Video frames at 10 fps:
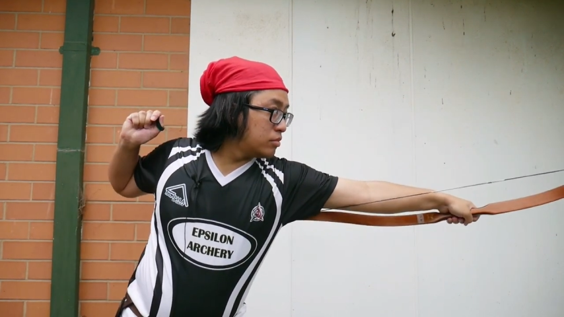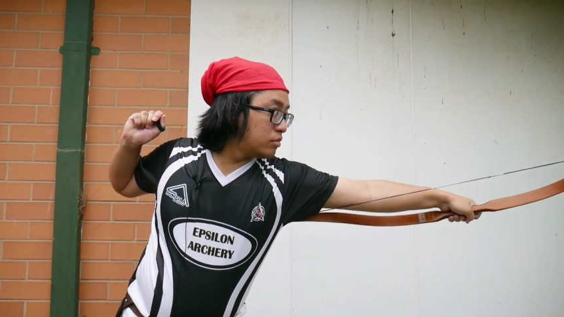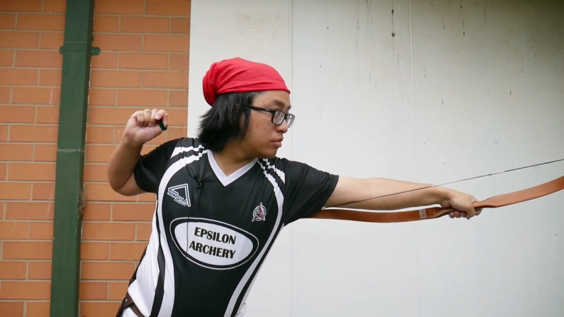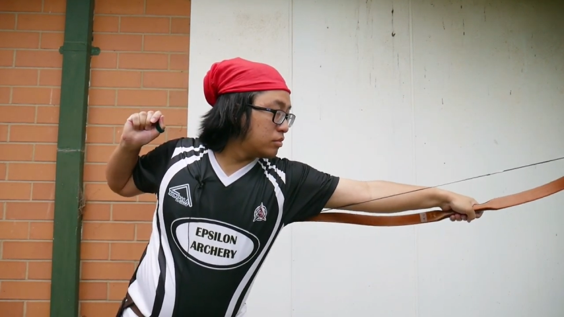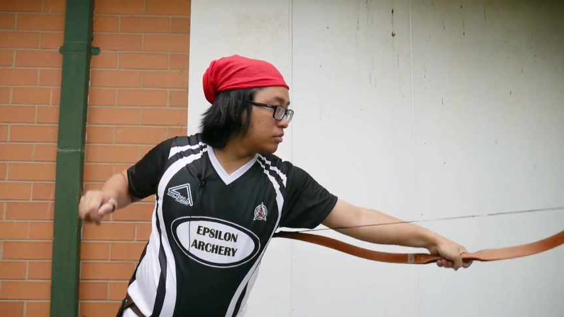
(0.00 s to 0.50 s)

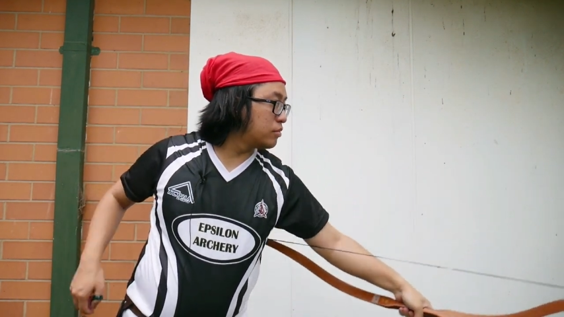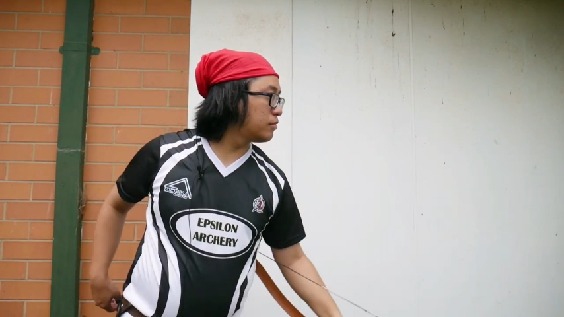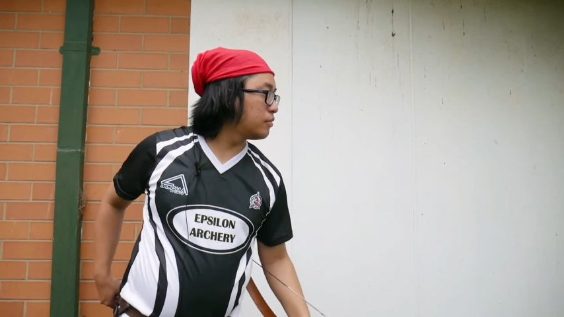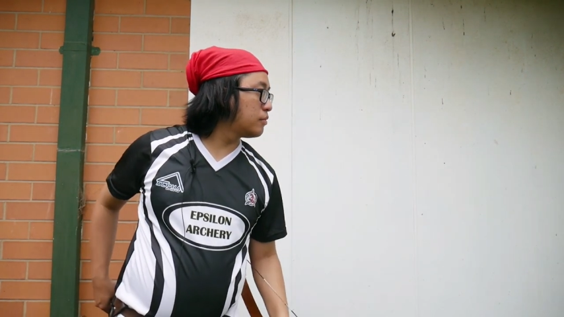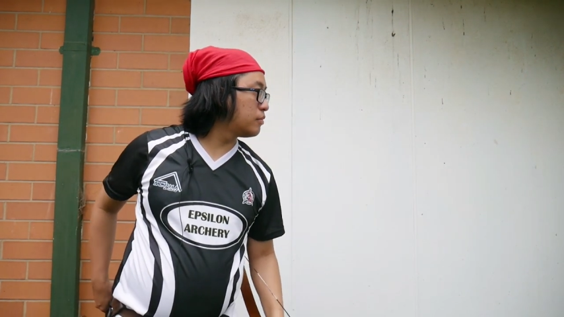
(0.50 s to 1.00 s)

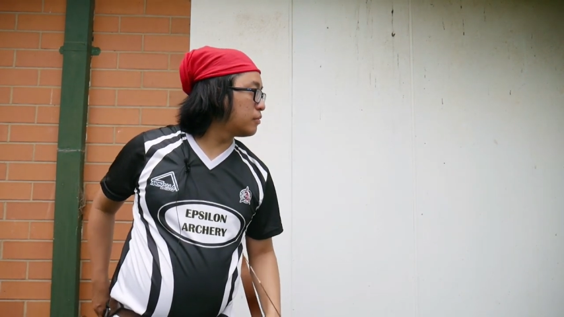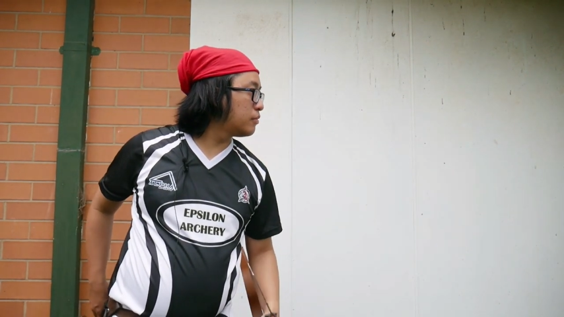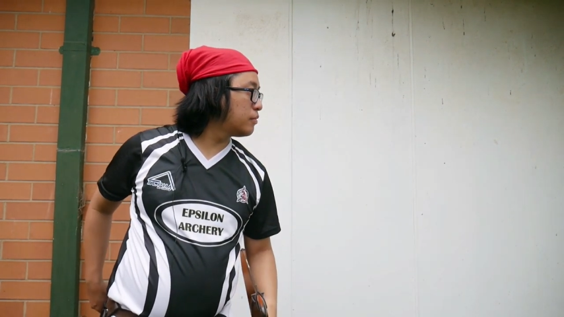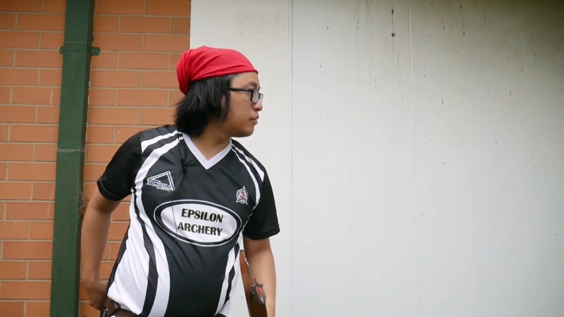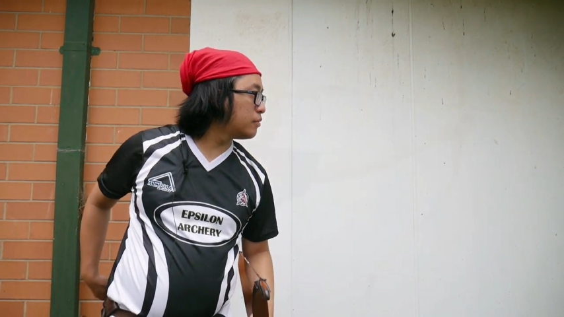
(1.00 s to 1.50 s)

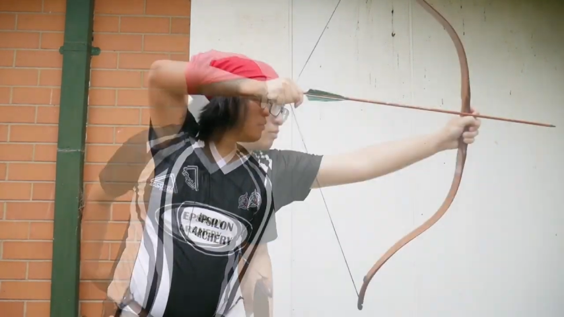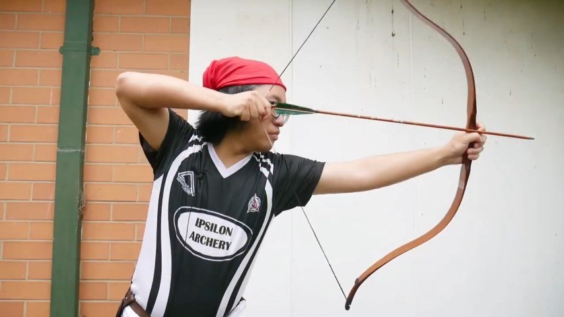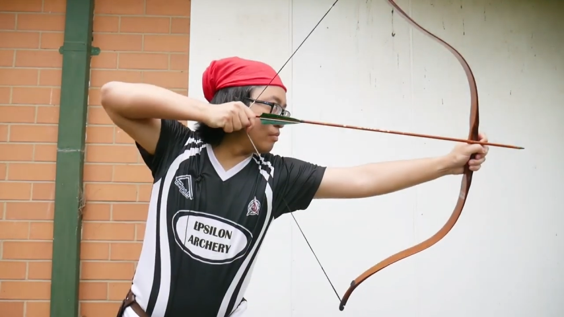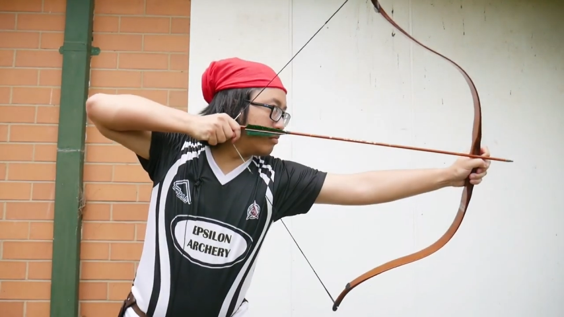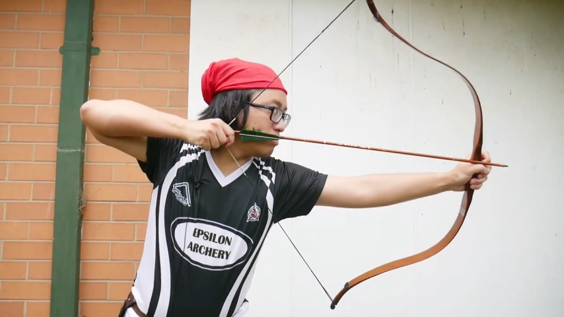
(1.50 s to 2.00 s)

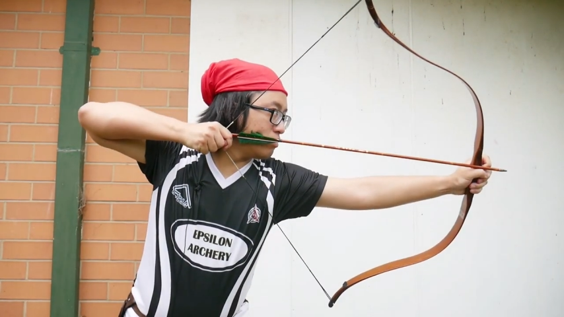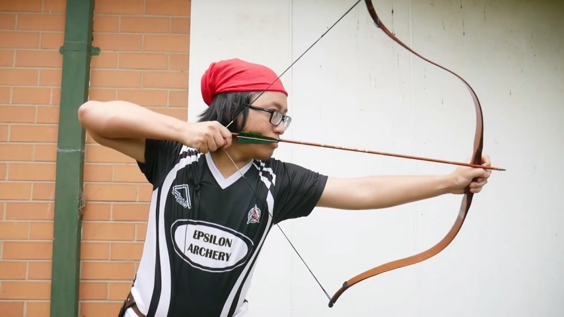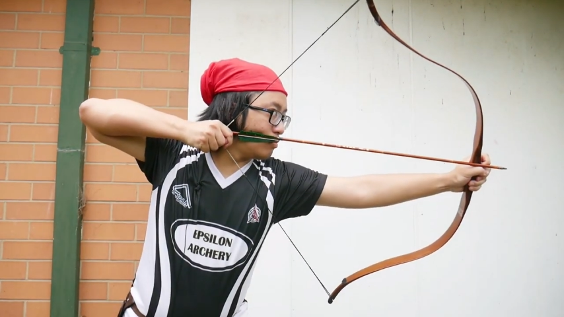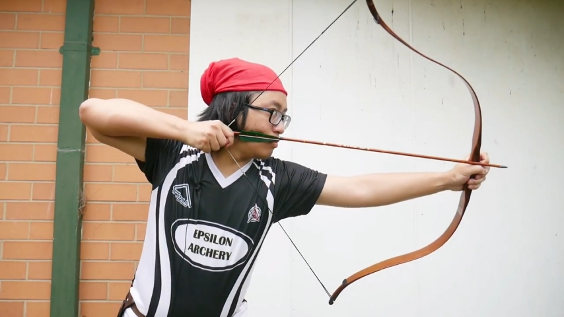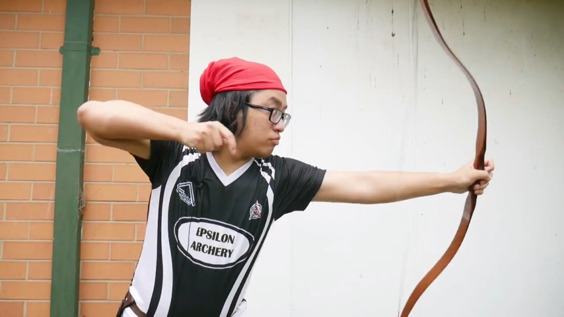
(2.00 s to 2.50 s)

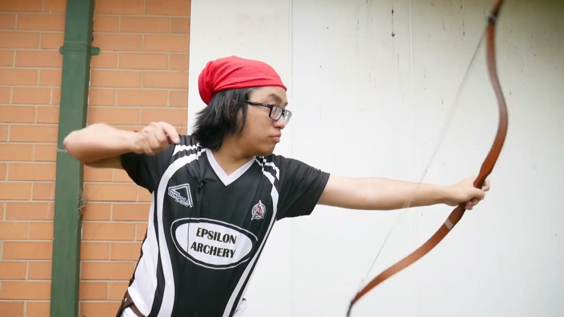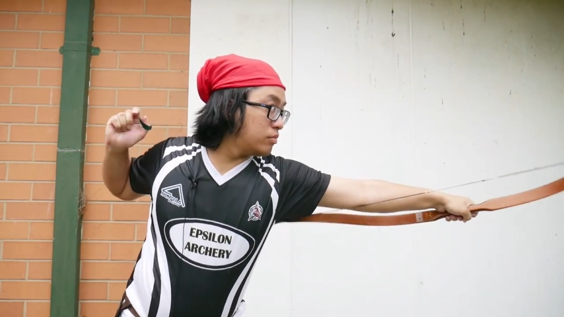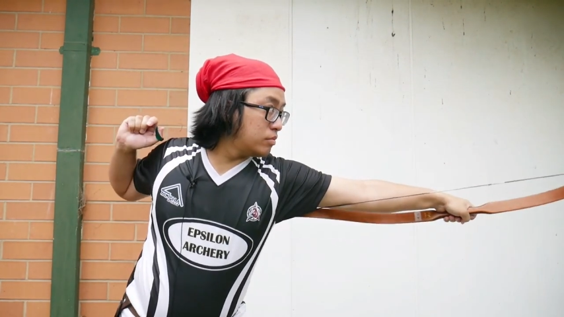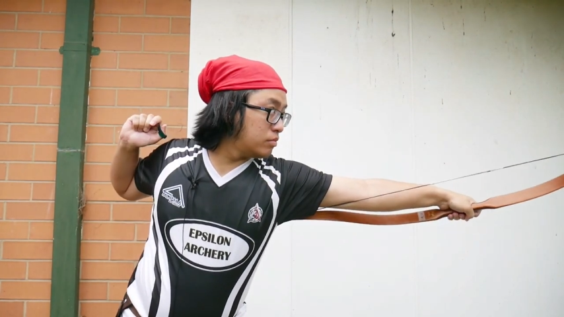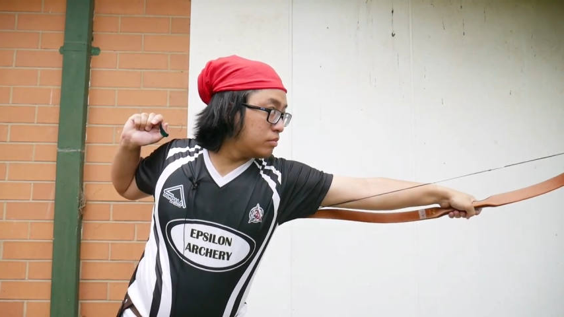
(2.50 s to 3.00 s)

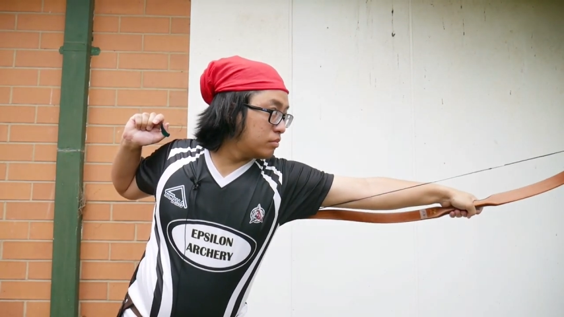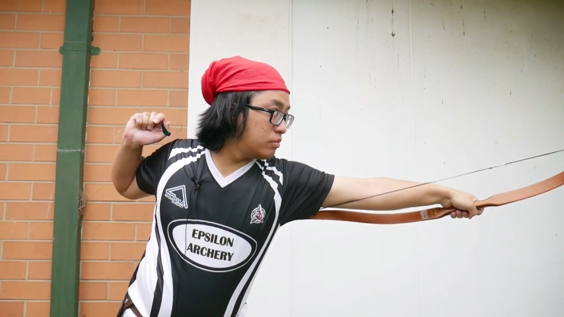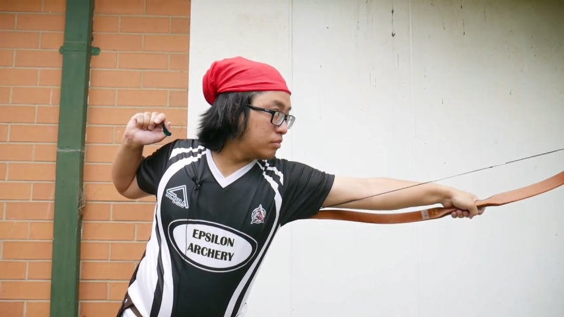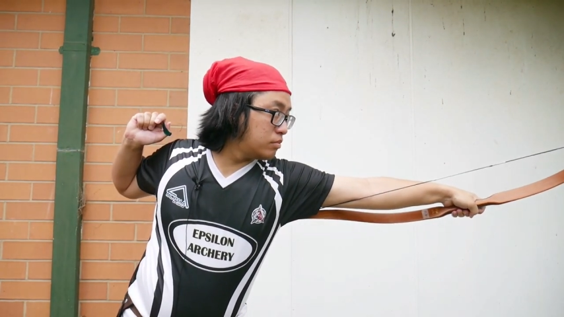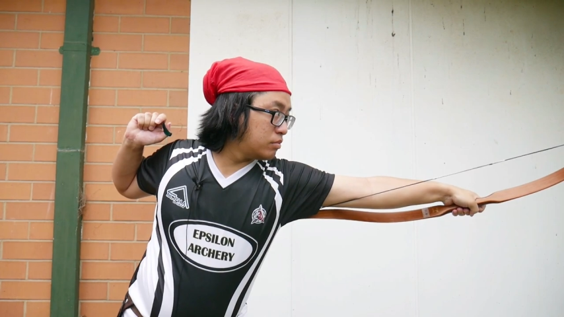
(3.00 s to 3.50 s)

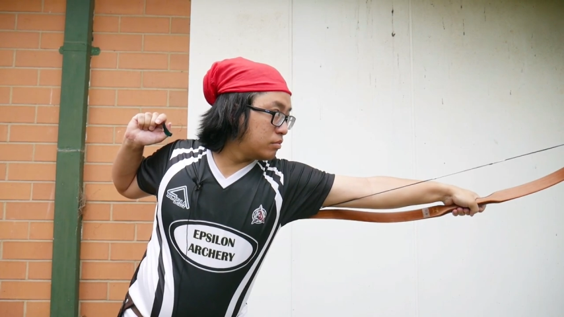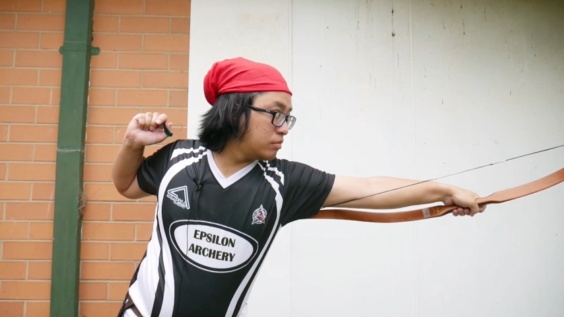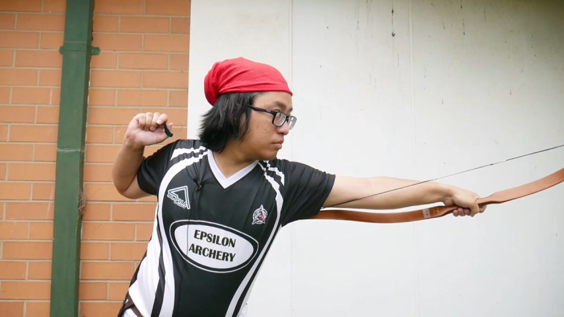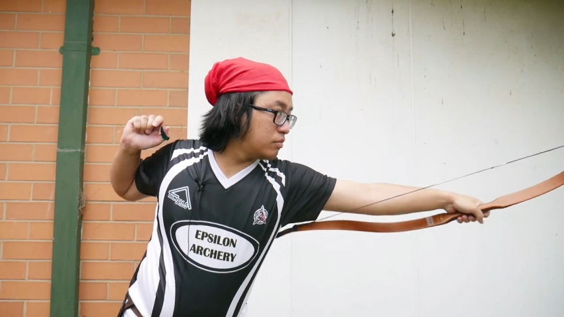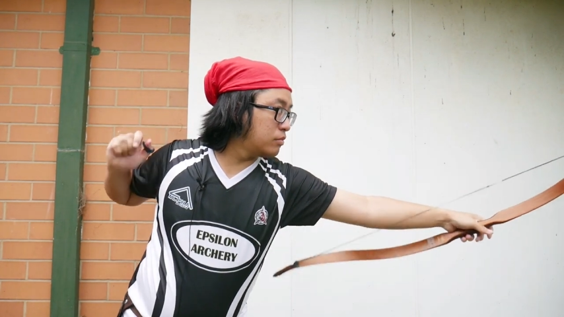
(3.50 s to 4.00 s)

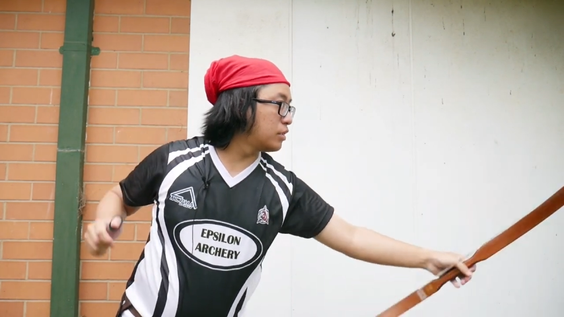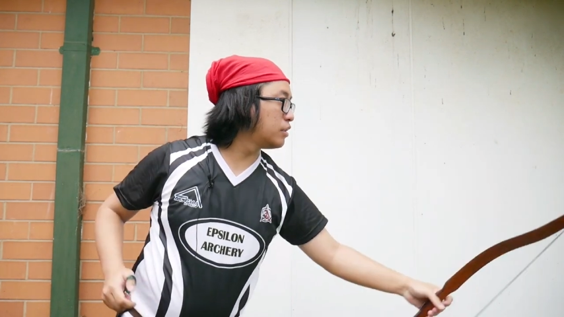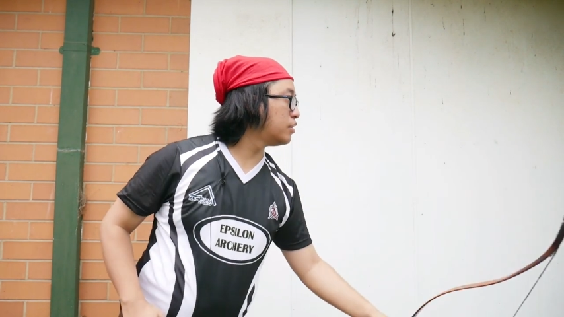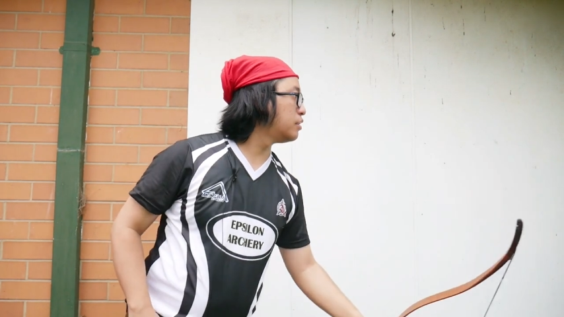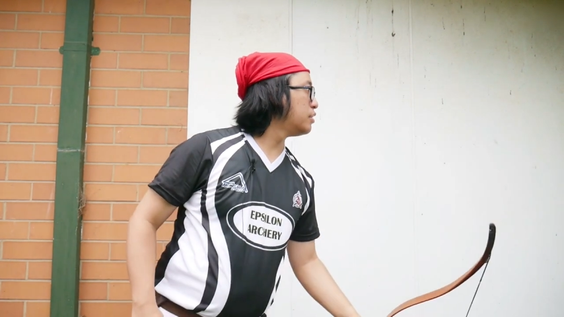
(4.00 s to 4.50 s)
(no one is talking)